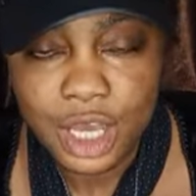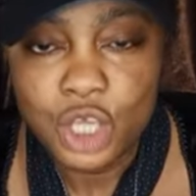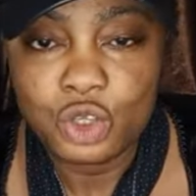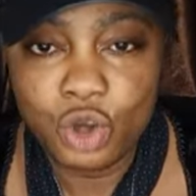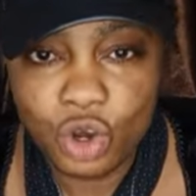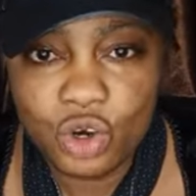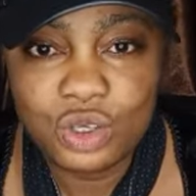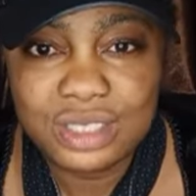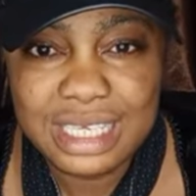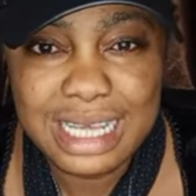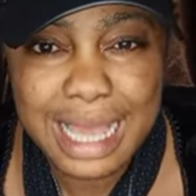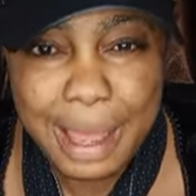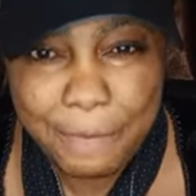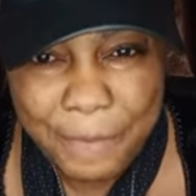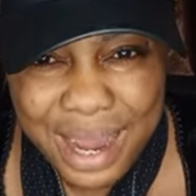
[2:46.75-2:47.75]
You're going to see
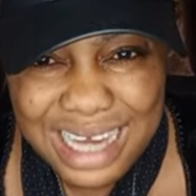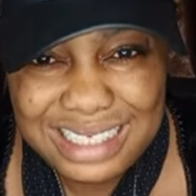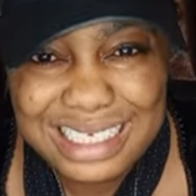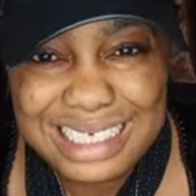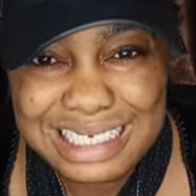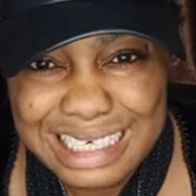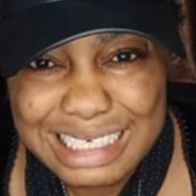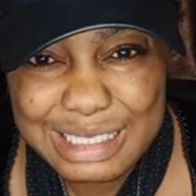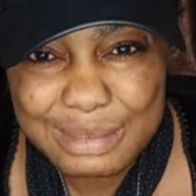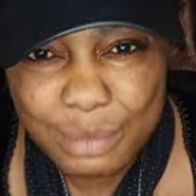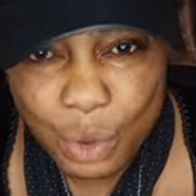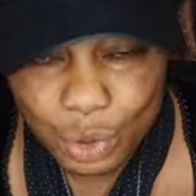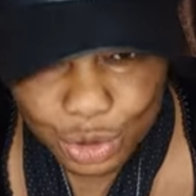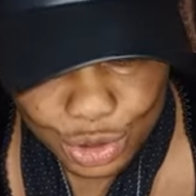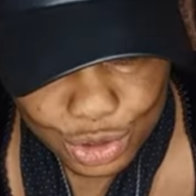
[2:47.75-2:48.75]
help pass in this
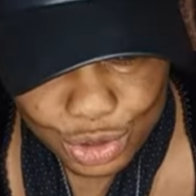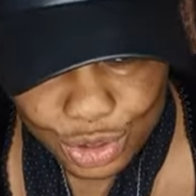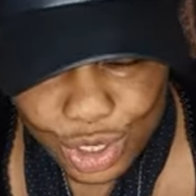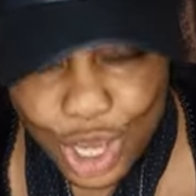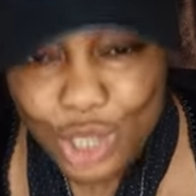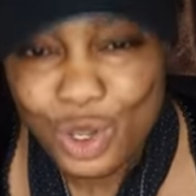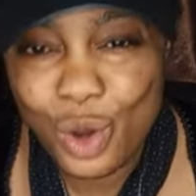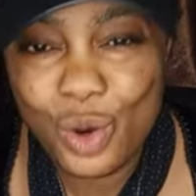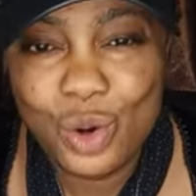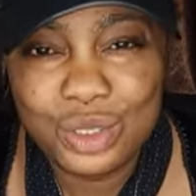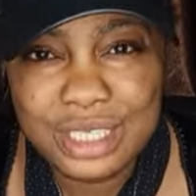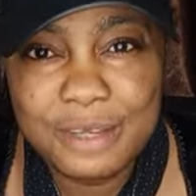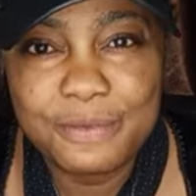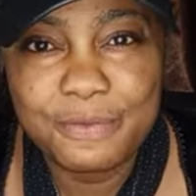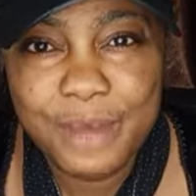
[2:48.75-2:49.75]
month. You're going to
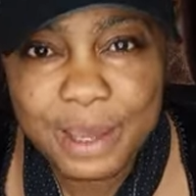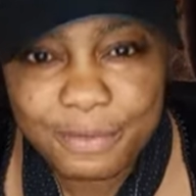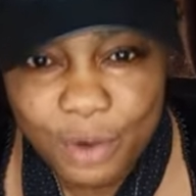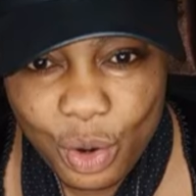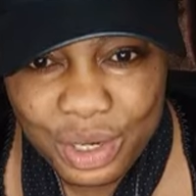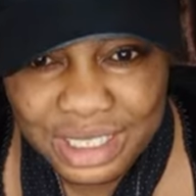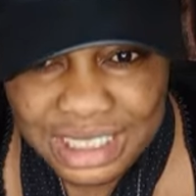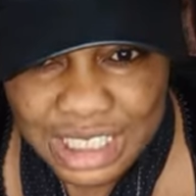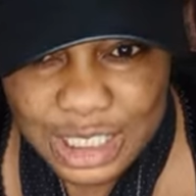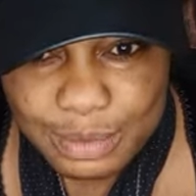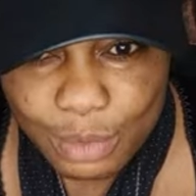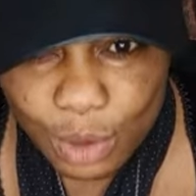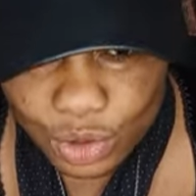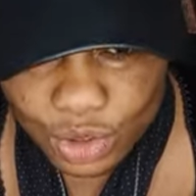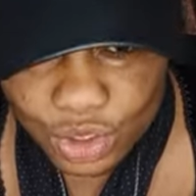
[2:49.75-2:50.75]
see favor in this
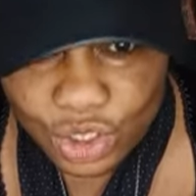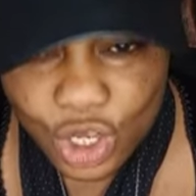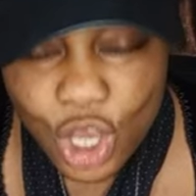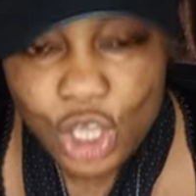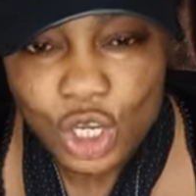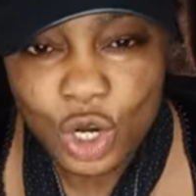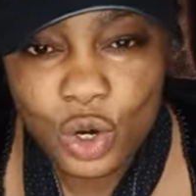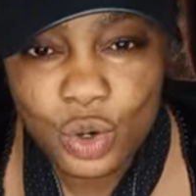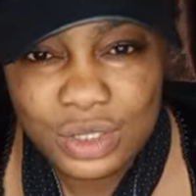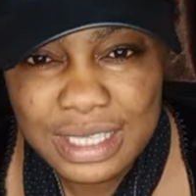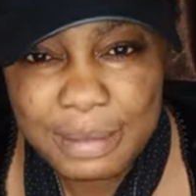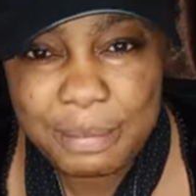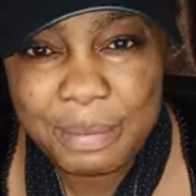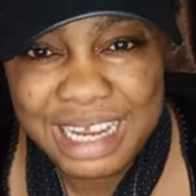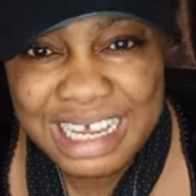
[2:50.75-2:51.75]
month. You're going to
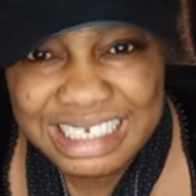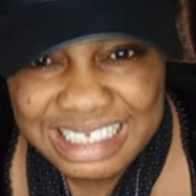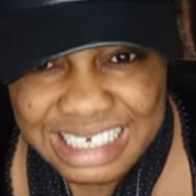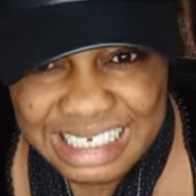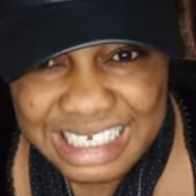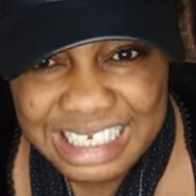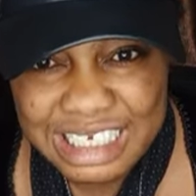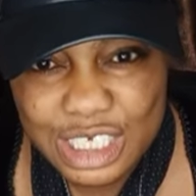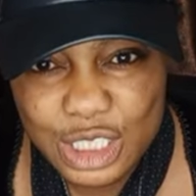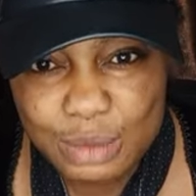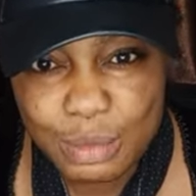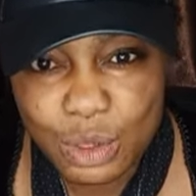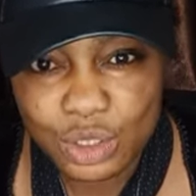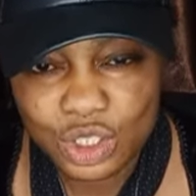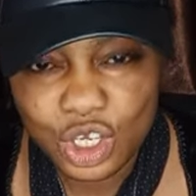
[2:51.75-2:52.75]
see blessings in this
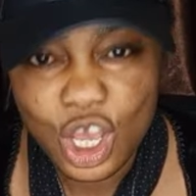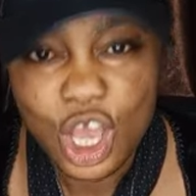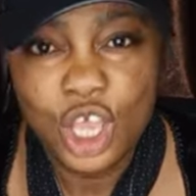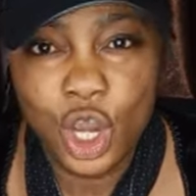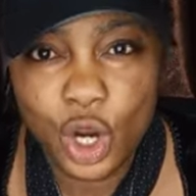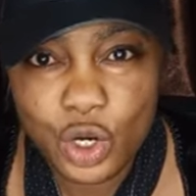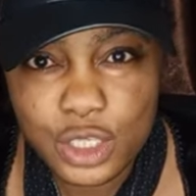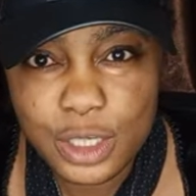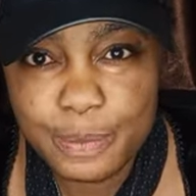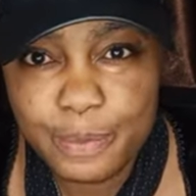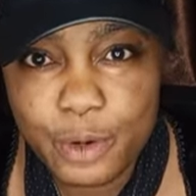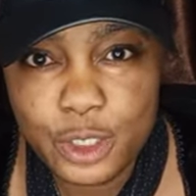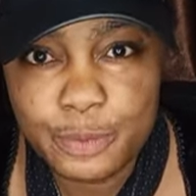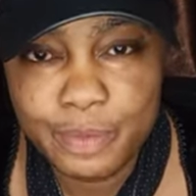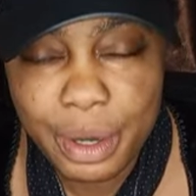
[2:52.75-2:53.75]
month. You're going to see
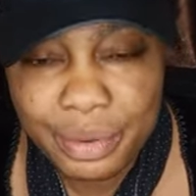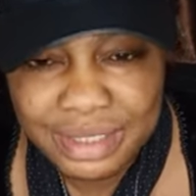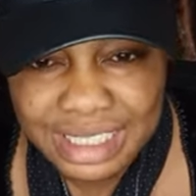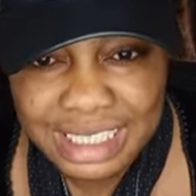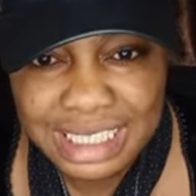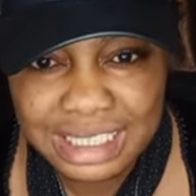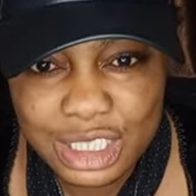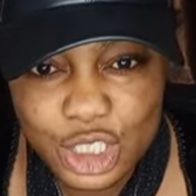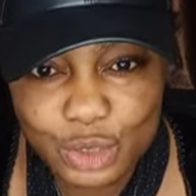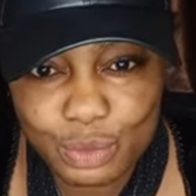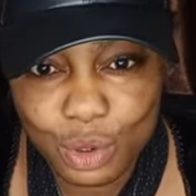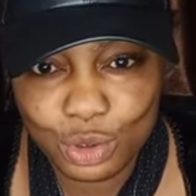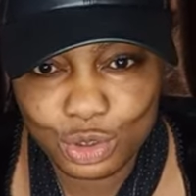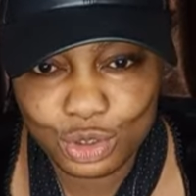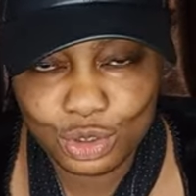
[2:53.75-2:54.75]
prosperity in this
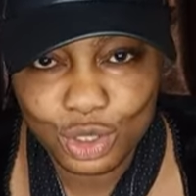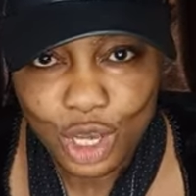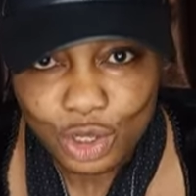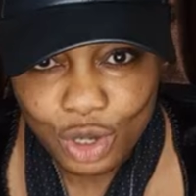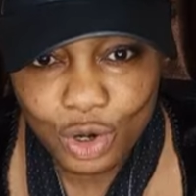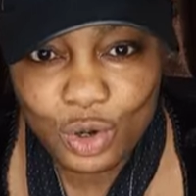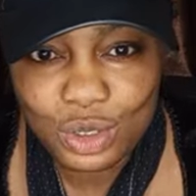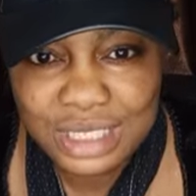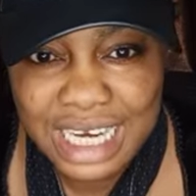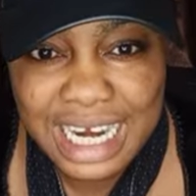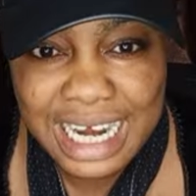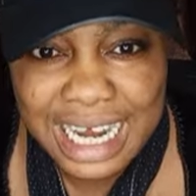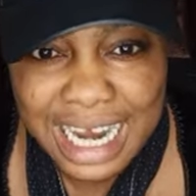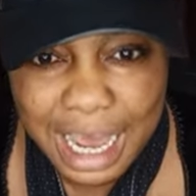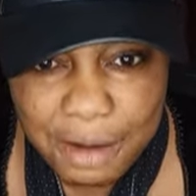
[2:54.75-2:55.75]
month. You're going to see
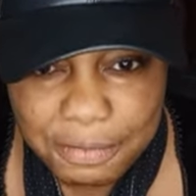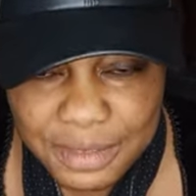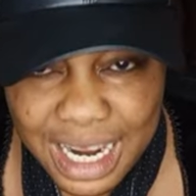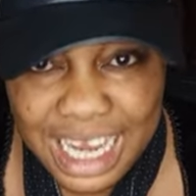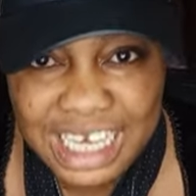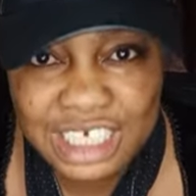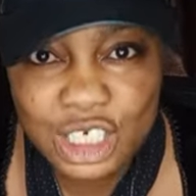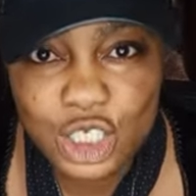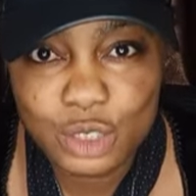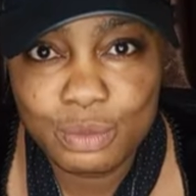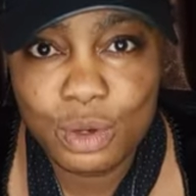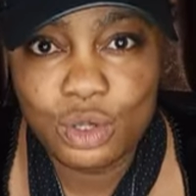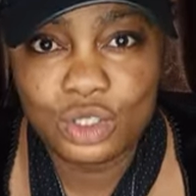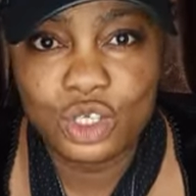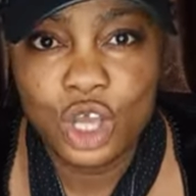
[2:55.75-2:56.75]
laughter in this
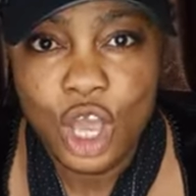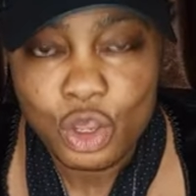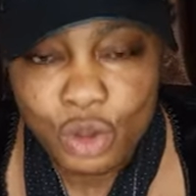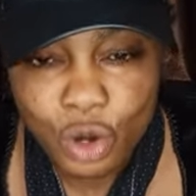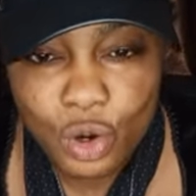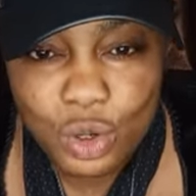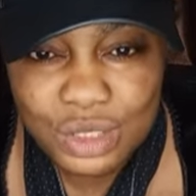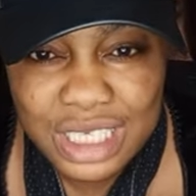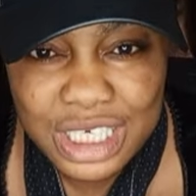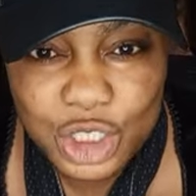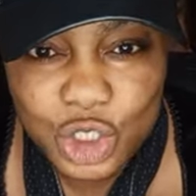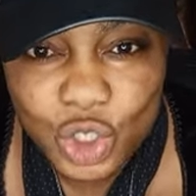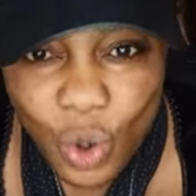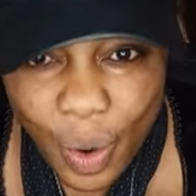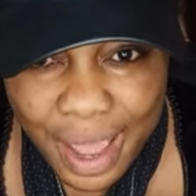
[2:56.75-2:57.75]
month. You're going to
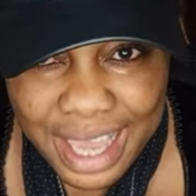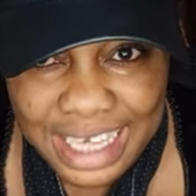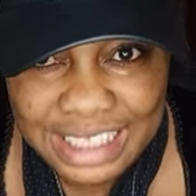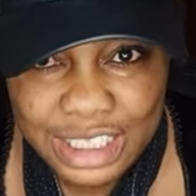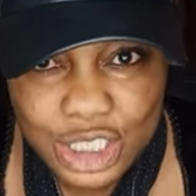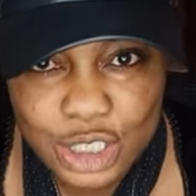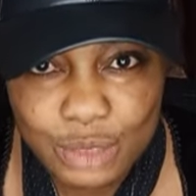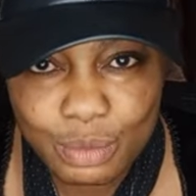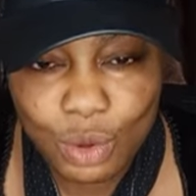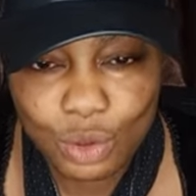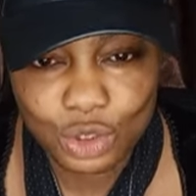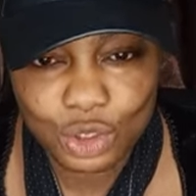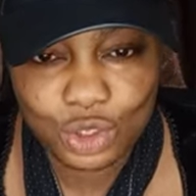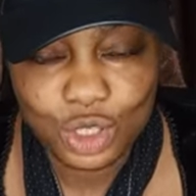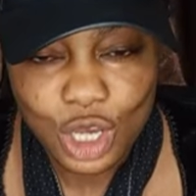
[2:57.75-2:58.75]
see joy in this
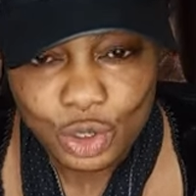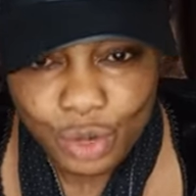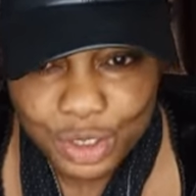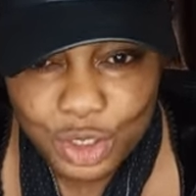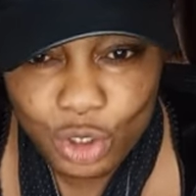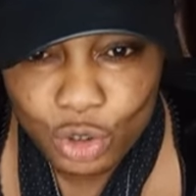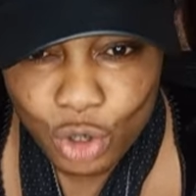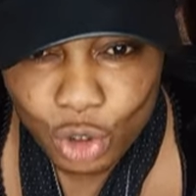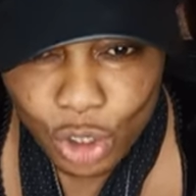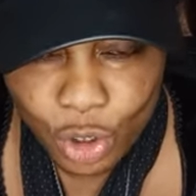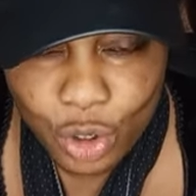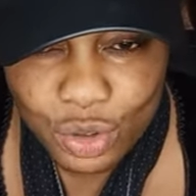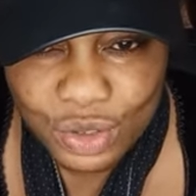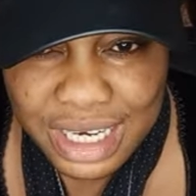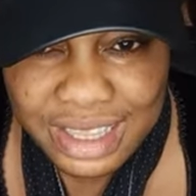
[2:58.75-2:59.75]
month. You're
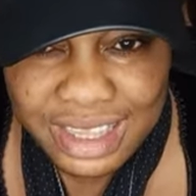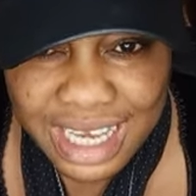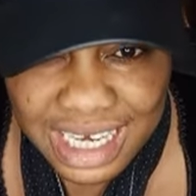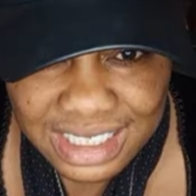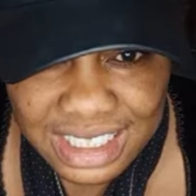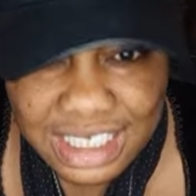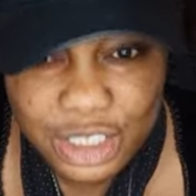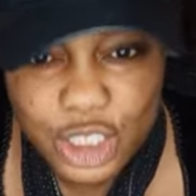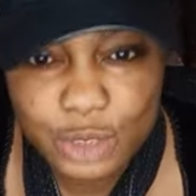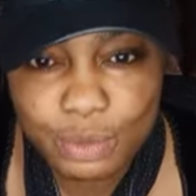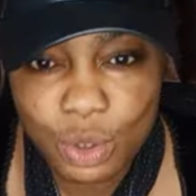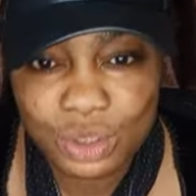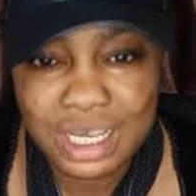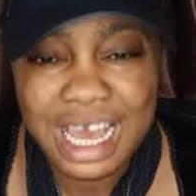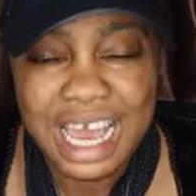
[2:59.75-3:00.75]
going to see dancing in this
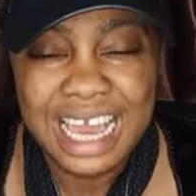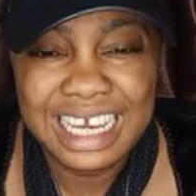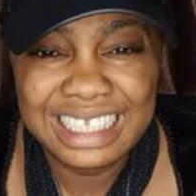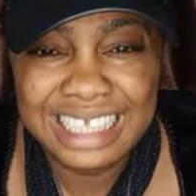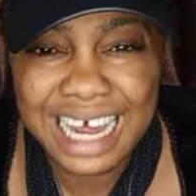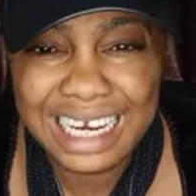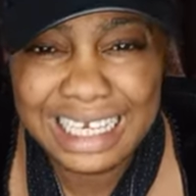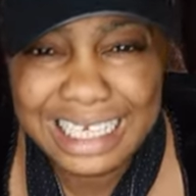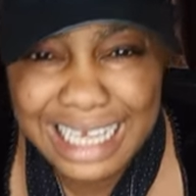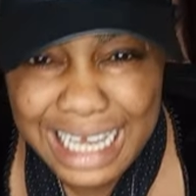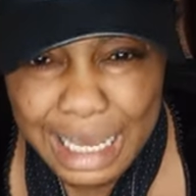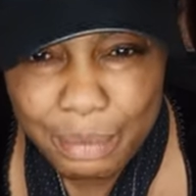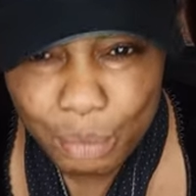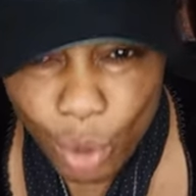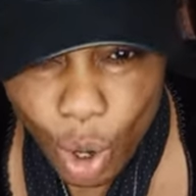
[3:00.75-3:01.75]
month. In the
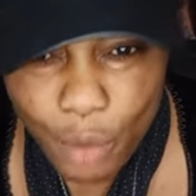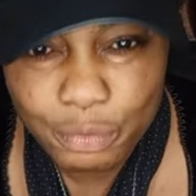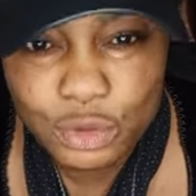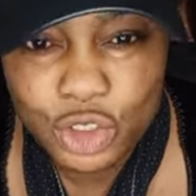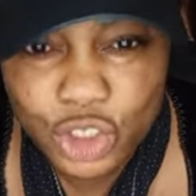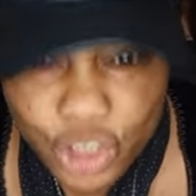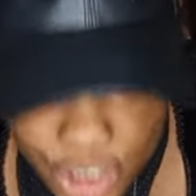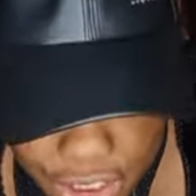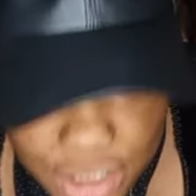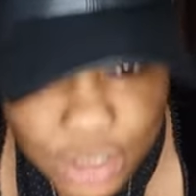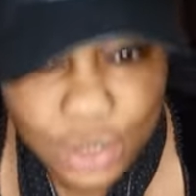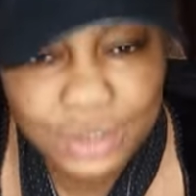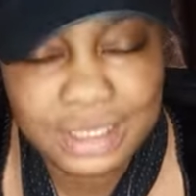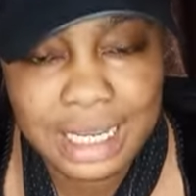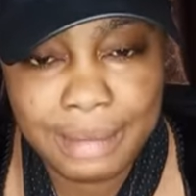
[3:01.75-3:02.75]
name of
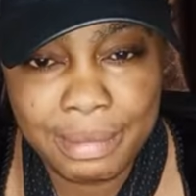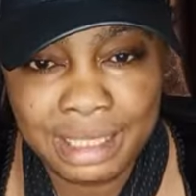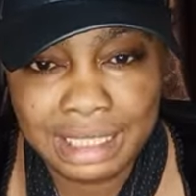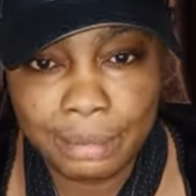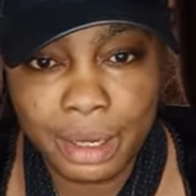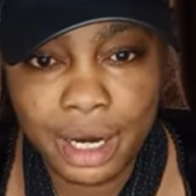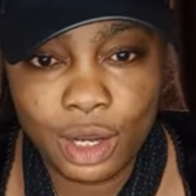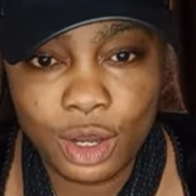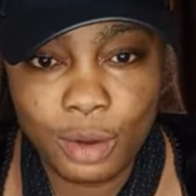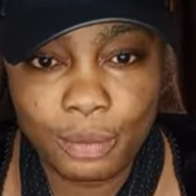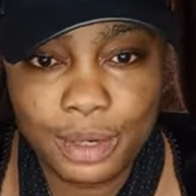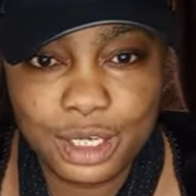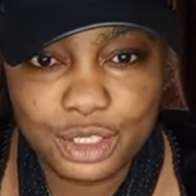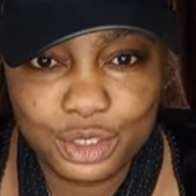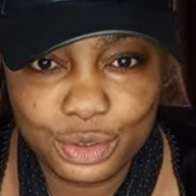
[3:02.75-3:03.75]
Jesus, amen. Tamara, God
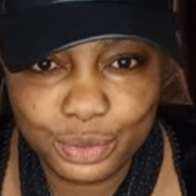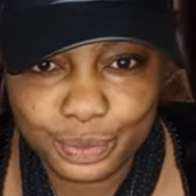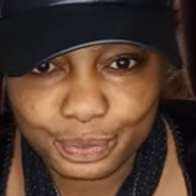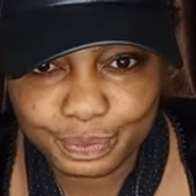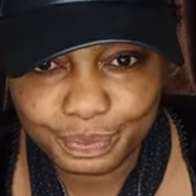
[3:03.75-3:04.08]
bless you.